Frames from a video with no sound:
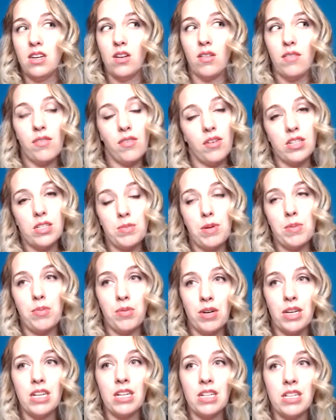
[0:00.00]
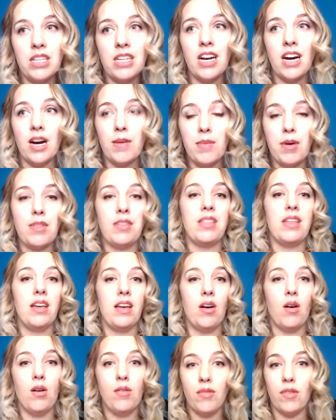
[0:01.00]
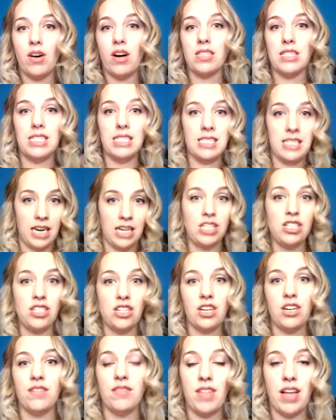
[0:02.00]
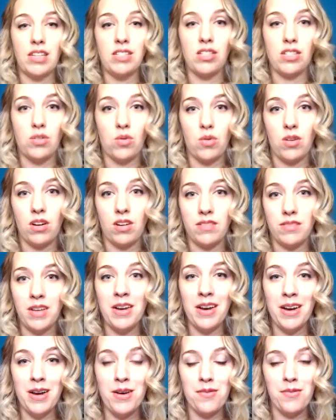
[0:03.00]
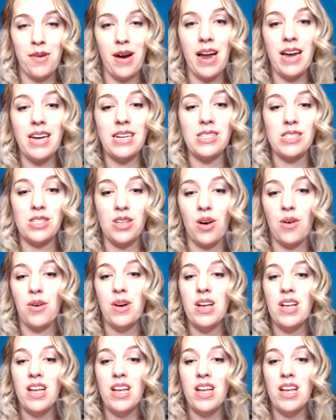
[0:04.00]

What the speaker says: for it to be pretty clear about the overall intention of that store, right? So